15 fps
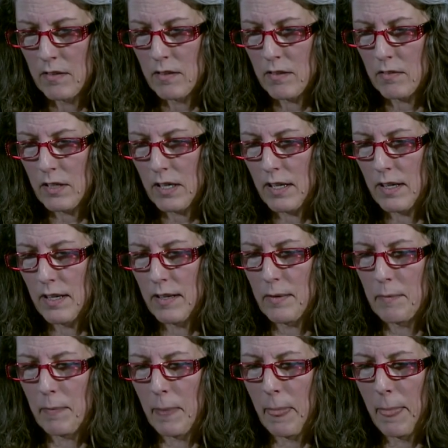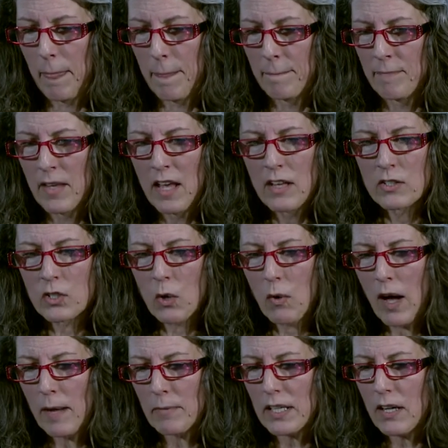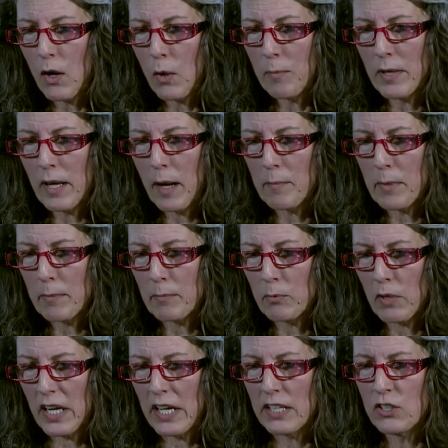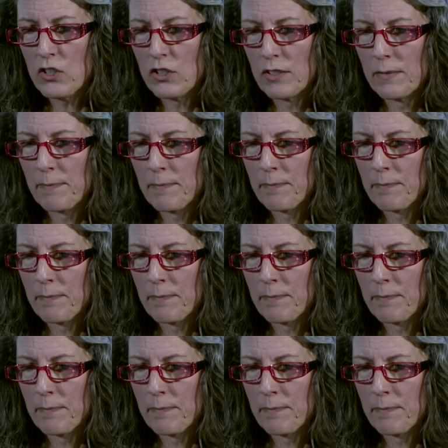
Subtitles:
Okay. So I'm going to open up Bridge